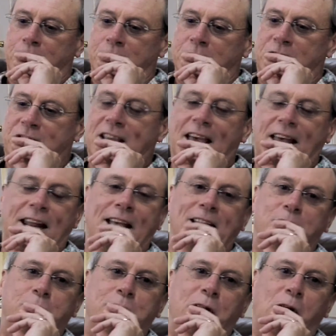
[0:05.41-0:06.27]
Chet,
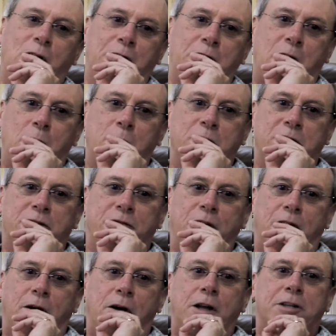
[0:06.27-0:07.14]
as we all know, was
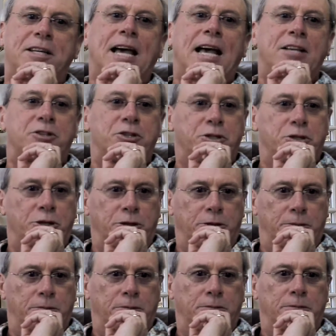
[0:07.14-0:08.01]
a taciturn
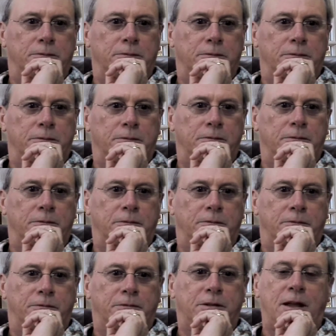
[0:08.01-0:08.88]

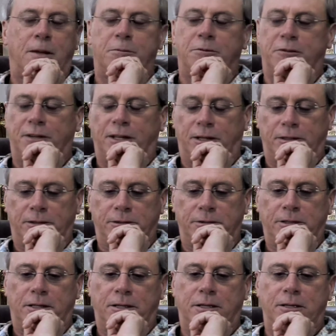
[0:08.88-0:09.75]
type of fellow.
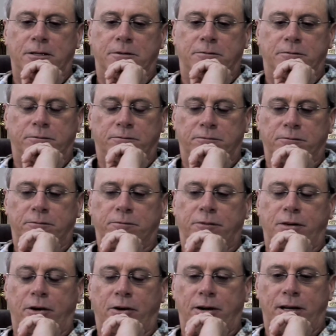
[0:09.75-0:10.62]

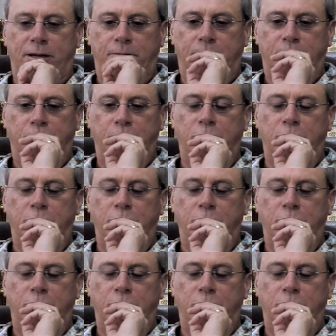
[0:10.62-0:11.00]
Very,